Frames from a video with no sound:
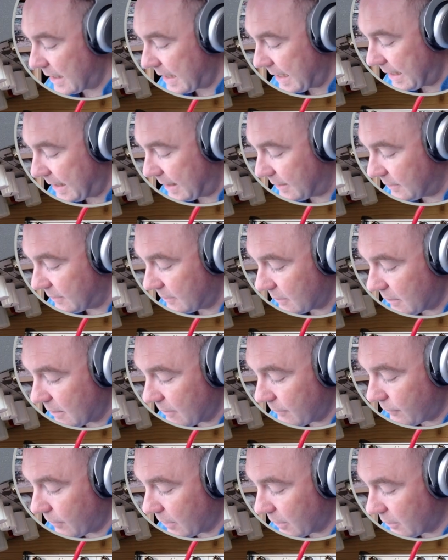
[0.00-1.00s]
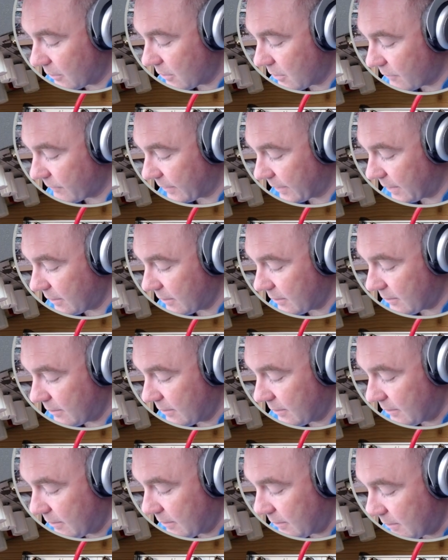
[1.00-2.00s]
And if we look over here,
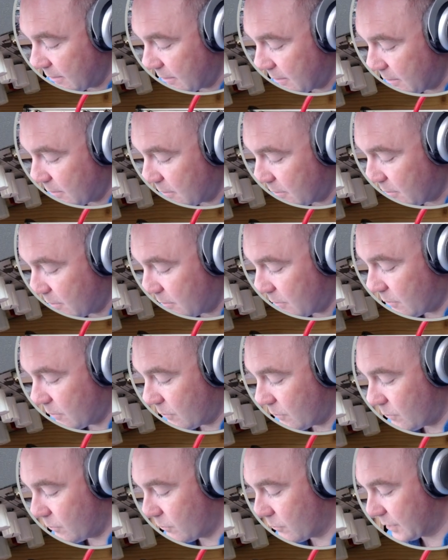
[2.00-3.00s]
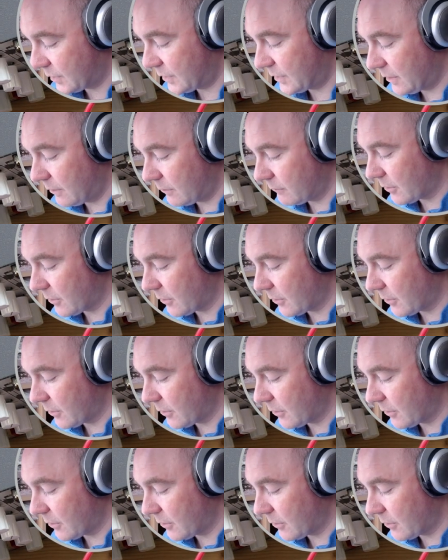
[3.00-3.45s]
we're still